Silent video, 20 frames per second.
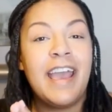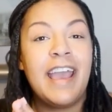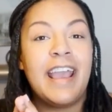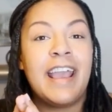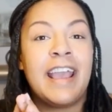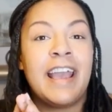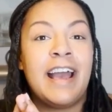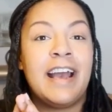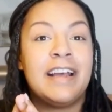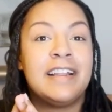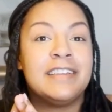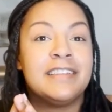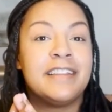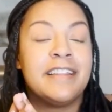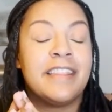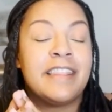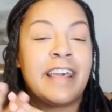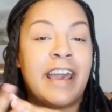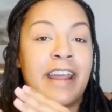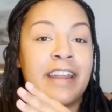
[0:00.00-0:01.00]
And
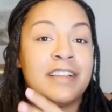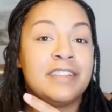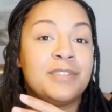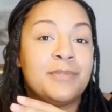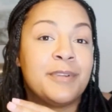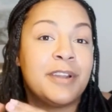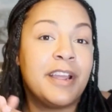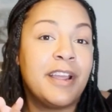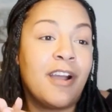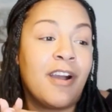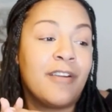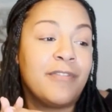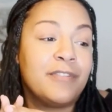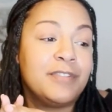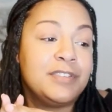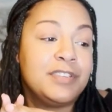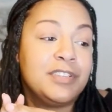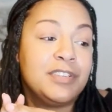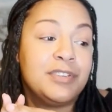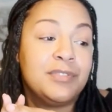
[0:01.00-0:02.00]
that is what I offer
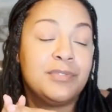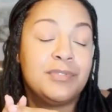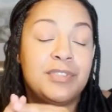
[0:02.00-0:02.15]
to you.